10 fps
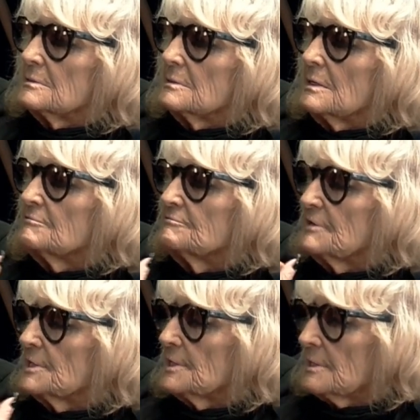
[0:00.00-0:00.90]

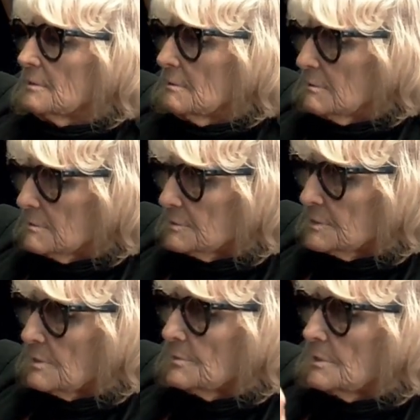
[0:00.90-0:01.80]
Alfana
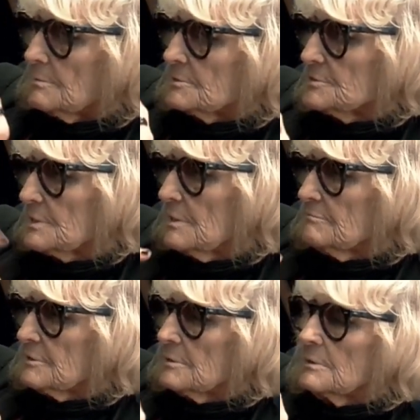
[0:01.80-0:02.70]
down there, because they have
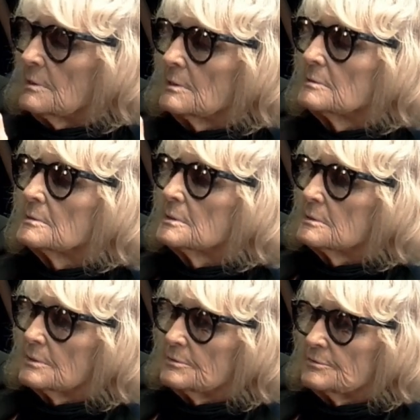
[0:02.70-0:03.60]
a
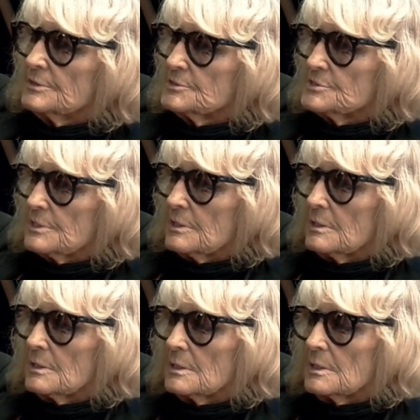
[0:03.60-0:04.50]
theatre.
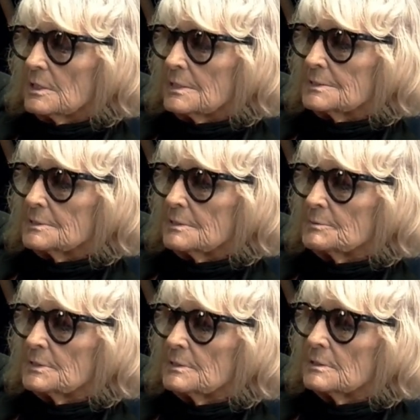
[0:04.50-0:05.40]
And I
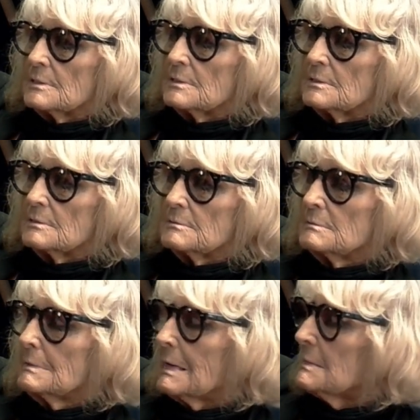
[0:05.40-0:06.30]
mean,
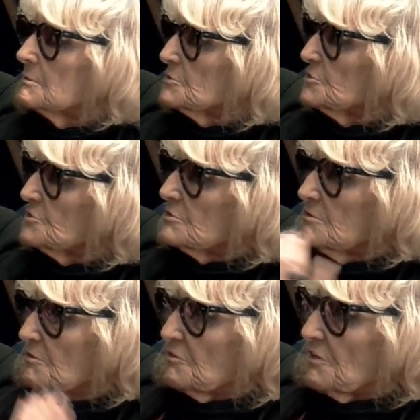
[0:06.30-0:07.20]
no, she's
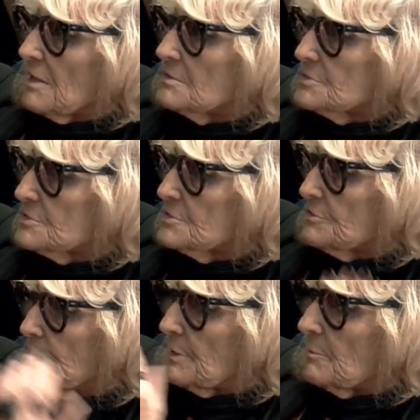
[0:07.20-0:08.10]
got thousands
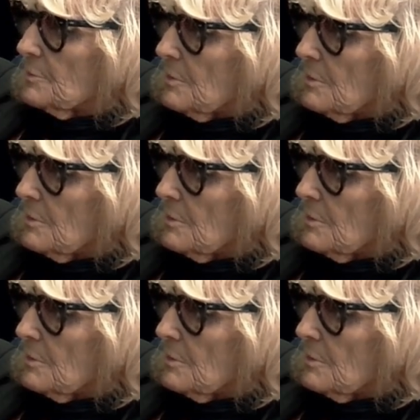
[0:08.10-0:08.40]
of people.